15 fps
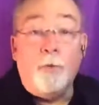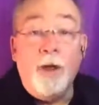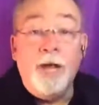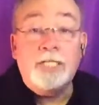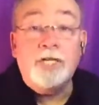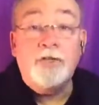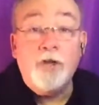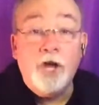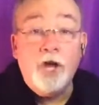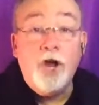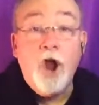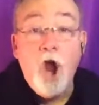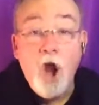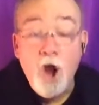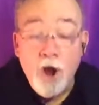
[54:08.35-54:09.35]
the rest of the
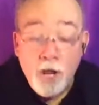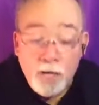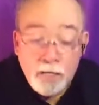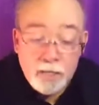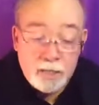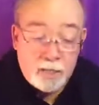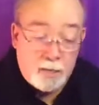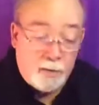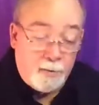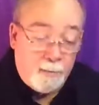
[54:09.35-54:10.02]
girls.